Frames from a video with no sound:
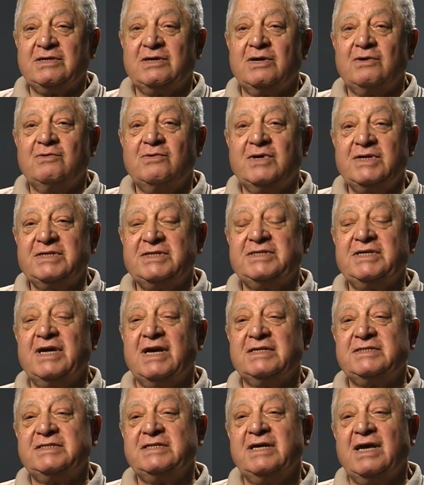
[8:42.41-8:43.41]
with
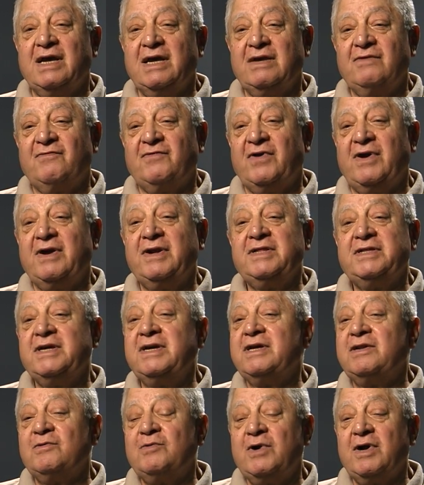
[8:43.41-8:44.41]
CSEA for anything
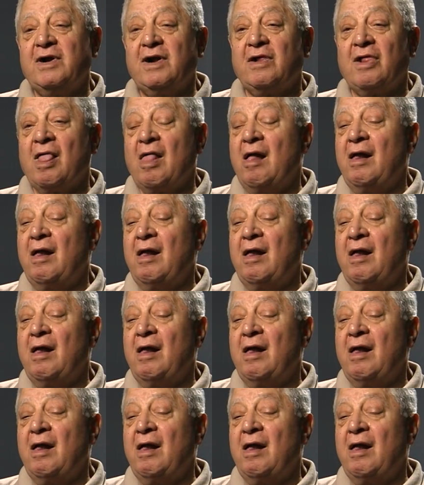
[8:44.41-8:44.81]
in the world.